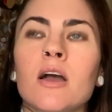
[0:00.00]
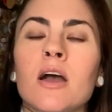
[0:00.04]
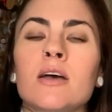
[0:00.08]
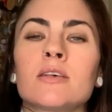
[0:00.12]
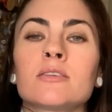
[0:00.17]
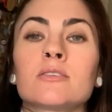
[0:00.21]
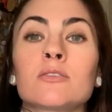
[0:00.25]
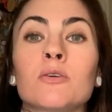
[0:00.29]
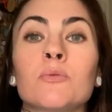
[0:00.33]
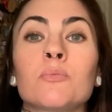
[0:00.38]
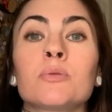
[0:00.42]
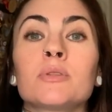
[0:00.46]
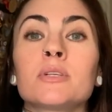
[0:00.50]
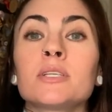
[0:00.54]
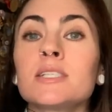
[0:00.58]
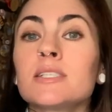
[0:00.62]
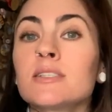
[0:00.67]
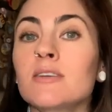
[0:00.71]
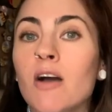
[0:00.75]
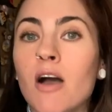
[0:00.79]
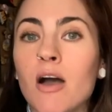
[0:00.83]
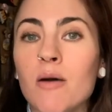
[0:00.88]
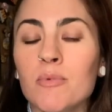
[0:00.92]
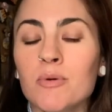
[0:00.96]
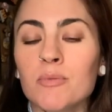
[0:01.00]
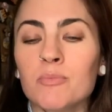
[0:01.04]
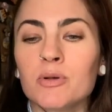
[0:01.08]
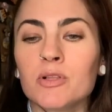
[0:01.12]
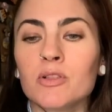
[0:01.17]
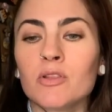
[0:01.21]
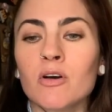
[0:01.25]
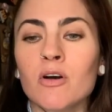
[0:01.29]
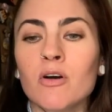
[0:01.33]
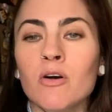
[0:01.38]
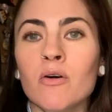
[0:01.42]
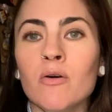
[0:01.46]
So please comment
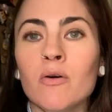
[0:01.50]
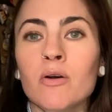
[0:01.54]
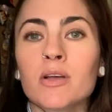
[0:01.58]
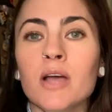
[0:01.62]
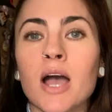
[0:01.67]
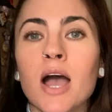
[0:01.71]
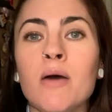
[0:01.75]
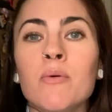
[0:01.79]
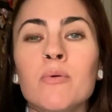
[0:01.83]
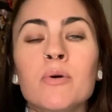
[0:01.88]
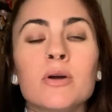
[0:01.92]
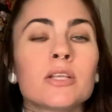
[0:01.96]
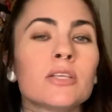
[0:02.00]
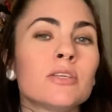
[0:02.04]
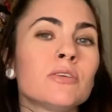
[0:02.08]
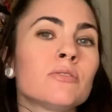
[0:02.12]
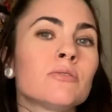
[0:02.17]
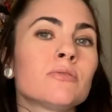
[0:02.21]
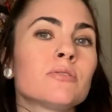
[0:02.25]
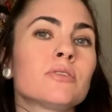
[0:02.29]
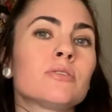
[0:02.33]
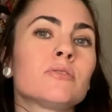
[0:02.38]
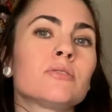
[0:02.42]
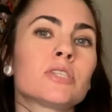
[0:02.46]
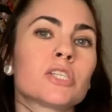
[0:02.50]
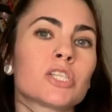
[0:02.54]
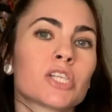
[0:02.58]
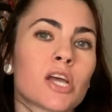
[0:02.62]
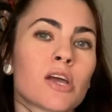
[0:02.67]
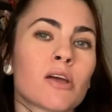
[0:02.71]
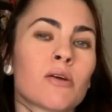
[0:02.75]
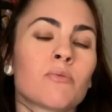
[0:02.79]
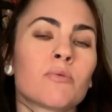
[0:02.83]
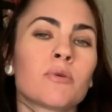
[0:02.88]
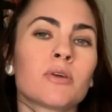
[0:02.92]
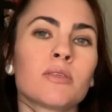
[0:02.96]
below. I want you to
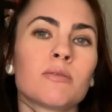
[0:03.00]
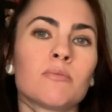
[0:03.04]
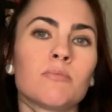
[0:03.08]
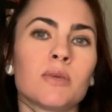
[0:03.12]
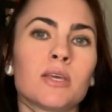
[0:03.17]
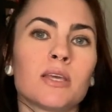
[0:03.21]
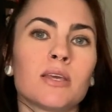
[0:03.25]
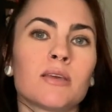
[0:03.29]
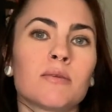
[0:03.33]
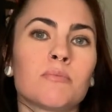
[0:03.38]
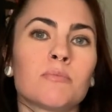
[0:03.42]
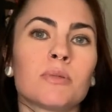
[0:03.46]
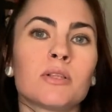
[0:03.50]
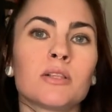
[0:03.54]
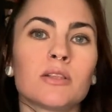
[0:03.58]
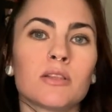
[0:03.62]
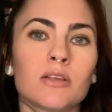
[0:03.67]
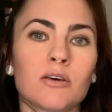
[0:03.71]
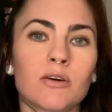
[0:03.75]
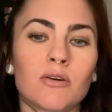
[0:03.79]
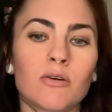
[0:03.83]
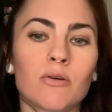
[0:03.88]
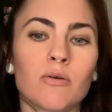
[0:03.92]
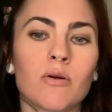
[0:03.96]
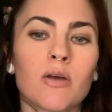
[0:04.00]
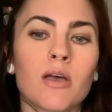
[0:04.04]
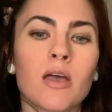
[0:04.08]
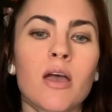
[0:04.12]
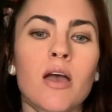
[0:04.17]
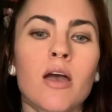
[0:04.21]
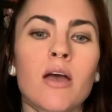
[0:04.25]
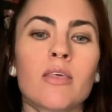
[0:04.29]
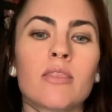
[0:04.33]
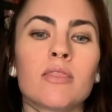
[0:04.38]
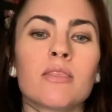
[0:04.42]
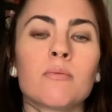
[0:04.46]
share with me below
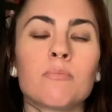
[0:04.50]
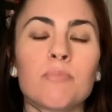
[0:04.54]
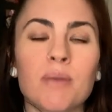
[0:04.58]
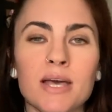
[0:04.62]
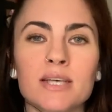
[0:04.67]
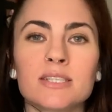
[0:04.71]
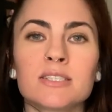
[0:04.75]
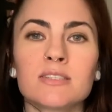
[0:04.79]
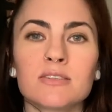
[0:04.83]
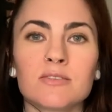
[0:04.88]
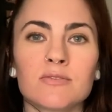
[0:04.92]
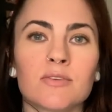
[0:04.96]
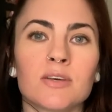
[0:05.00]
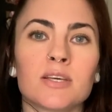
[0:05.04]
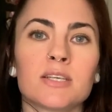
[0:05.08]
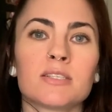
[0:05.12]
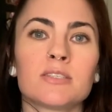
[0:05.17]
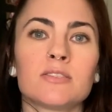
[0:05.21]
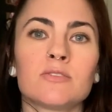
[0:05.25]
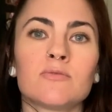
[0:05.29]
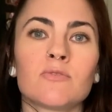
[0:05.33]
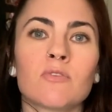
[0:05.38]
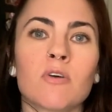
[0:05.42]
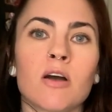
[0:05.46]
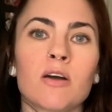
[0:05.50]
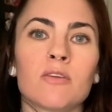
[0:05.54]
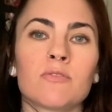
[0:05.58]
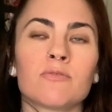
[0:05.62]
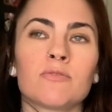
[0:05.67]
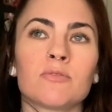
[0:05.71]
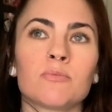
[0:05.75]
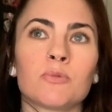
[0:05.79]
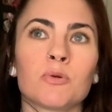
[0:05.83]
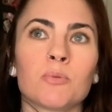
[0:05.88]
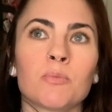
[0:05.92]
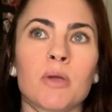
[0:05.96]
the best advice you've gotten
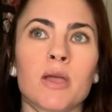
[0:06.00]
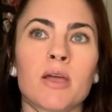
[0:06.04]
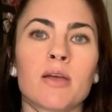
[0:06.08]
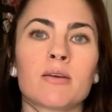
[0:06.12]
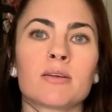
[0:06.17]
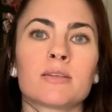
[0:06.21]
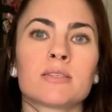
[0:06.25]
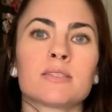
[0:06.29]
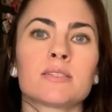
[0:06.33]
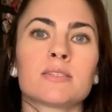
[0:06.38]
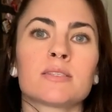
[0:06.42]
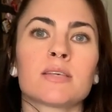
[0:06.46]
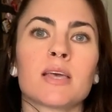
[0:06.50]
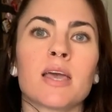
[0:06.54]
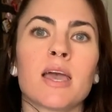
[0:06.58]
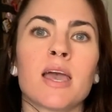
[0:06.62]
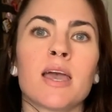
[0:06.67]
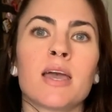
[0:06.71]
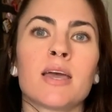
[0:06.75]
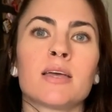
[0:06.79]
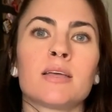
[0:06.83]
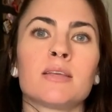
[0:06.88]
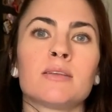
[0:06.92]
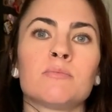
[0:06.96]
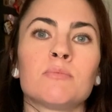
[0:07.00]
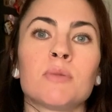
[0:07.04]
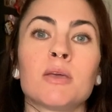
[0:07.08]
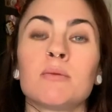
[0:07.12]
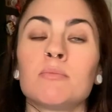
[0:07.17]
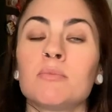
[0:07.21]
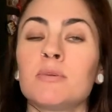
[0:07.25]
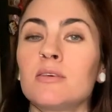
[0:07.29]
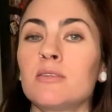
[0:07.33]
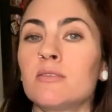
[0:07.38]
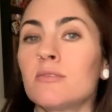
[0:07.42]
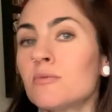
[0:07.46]
from your parents and
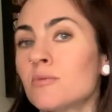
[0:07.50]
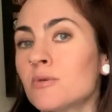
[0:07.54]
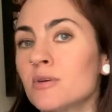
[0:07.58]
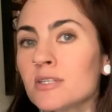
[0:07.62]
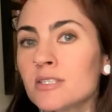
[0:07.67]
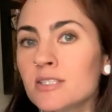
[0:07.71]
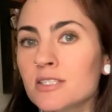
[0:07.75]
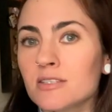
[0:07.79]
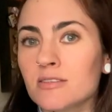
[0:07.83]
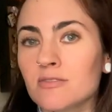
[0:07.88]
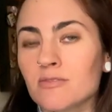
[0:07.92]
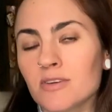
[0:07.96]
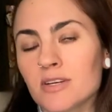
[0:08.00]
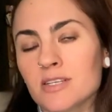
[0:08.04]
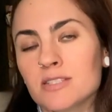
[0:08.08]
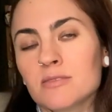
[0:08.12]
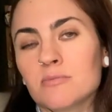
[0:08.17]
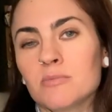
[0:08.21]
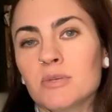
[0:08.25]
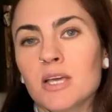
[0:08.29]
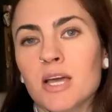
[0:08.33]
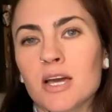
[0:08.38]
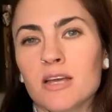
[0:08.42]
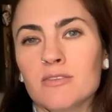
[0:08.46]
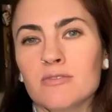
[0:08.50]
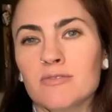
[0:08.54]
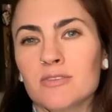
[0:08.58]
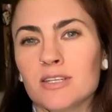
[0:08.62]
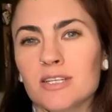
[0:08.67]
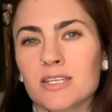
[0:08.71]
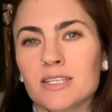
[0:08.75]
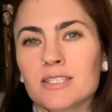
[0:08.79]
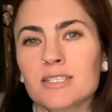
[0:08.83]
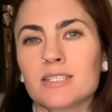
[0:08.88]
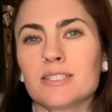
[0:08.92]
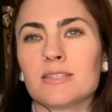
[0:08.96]
maybe the worst advice. It'd be kind of
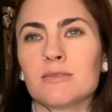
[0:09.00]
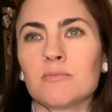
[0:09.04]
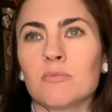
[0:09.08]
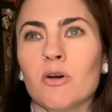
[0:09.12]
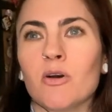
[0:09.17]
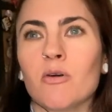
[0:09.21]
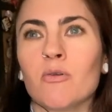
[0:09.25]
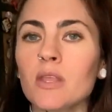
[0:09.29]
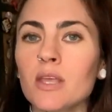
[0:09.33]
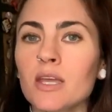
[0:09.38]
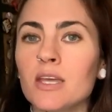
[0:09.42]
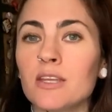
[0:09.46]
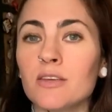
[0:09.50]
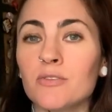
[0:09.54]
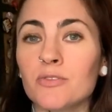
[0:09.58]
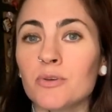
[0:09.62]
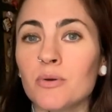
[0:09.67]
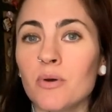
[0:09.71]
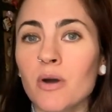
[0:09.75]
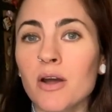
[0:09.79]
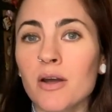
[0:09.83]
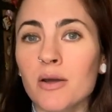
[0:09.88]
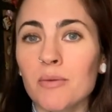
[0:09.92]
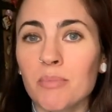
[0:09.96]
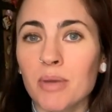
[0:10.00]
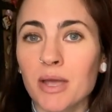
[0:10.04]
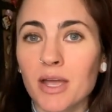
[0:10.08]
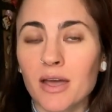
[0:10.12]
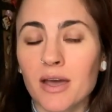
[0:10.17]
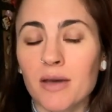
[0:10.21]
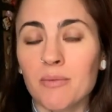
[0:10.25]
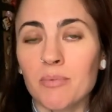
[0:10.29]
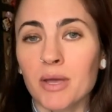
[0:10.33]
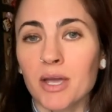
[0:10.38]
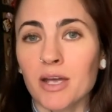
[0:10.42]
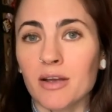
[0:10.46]
funny to see both. And if you are
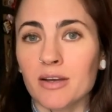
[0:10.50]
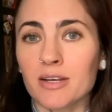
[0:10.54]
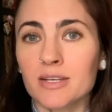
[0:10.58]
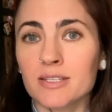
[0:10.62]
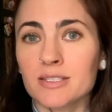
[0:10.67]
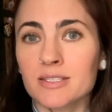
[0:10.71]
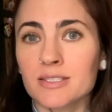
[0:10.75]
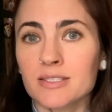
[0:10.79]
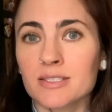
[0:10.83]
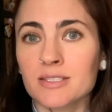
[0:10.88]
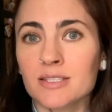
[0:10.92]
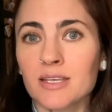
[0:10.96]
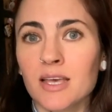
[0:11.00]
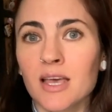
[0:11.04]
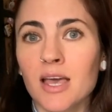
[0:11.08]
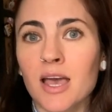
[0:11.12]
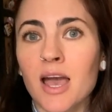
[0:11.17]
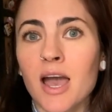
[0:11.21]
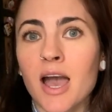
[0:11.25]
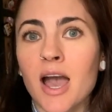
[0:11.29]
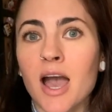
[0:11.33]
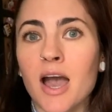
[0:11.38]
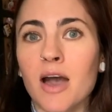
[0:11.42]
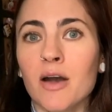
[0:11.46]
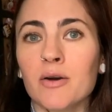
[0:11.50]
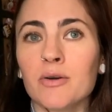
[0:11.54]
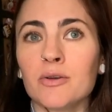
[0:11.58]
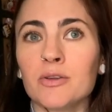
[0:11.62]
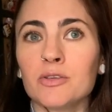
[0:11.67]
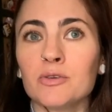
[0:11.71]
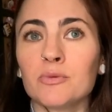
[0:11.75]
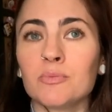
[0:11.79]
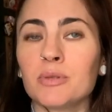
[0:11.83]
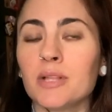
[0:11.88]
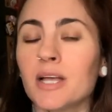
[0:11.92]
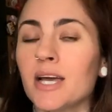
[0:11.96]
a parent, how do
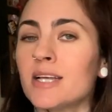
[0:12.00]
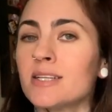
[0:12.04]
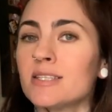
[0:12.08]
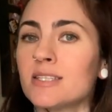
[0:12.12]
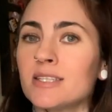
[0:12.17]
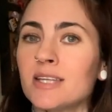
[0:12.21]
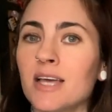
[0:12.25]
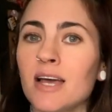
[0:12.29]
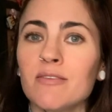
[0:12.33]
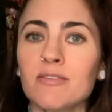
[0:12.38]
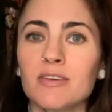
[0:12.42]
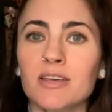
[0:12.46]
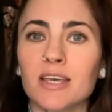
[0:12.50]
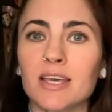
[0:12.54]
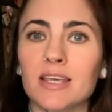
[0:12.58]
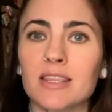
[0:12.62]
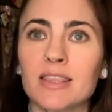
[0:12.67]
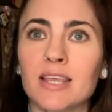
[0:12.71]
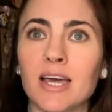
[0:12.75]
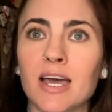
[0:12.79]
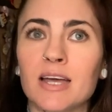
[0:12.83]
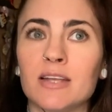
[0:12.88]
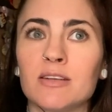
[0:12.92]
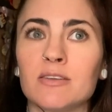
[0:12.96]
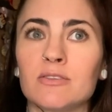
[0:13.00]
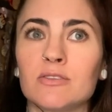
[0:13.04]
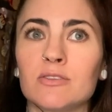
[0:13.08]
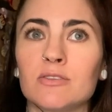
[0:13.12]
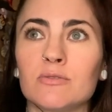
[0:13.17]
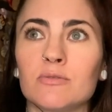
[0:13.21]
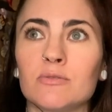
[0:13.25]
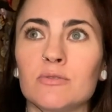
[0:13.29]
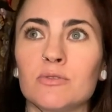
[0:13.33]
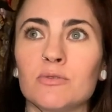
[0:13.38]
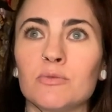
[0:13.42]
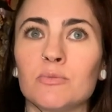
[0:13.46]
you plan to navigate that? Do
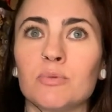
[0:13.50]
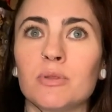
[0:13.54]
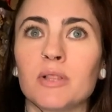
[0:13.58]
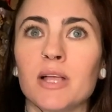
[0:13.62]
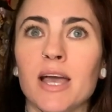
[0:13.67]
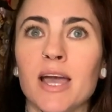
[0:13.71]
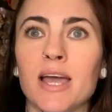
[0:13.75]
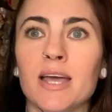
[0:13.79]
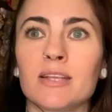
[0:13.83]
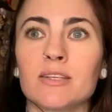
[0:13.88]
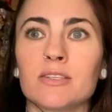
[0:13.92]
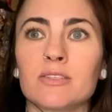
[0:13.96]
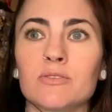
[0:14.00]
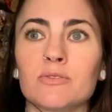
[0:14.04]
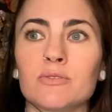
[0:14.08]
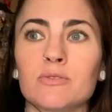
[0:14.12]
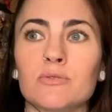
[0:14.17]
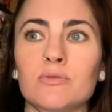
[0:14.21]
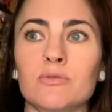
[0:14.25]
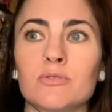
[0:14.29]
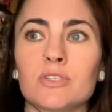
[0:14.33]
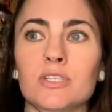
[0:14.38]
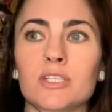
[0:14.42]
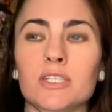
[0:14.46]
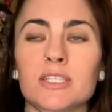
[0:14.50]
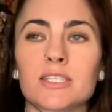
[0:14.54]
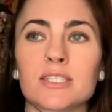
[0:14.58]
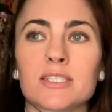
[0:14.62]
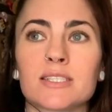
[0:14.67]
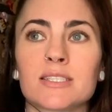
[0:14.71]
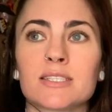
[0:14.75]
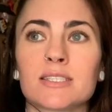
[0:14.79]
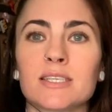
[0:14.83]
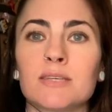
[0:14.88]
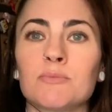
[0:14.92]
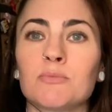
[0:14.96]
you plan to
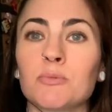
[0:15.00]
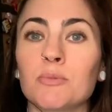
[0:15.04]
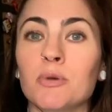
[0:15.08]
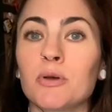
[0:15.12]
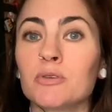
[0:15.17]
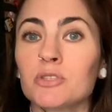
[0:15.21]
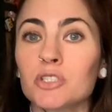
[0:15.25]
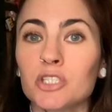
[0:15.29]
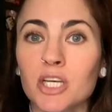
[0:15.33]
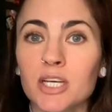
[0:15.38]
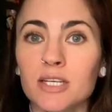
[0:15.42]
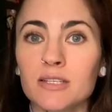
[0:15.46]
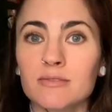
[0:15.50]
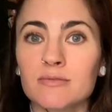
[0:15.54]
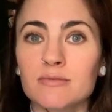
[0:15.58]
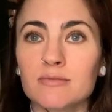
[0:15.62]
just keep your mouth shut?